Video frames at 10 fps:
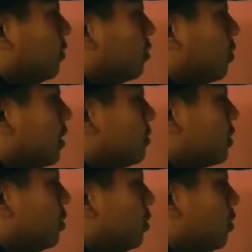
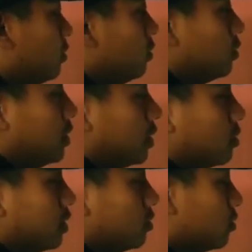Coulomb's law,
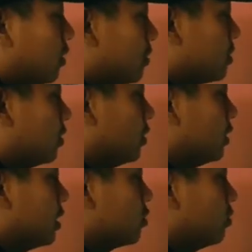according to Coulomb's
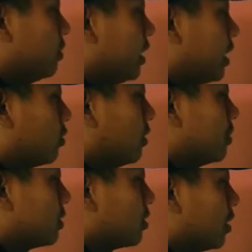law, there should be a
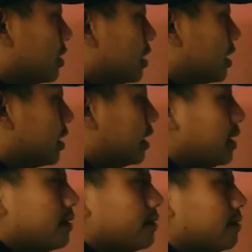Coulomb's constant
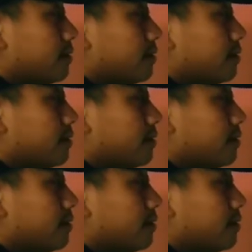K,